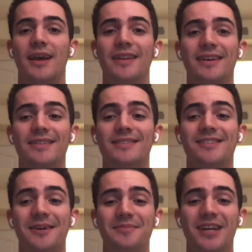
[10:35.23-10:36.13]
and they can
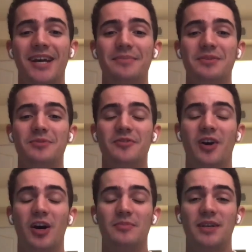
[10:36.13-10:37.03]
sometimes move
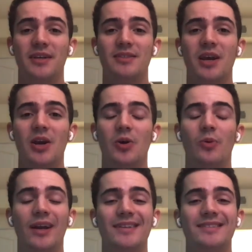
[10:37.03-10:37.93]
objects
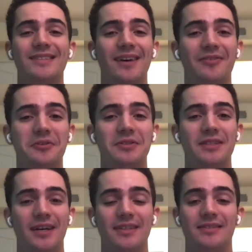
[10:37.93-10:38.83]
weighing several
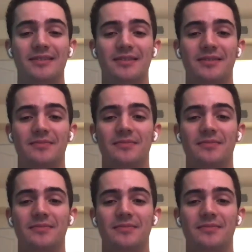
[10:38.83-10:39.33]
tons.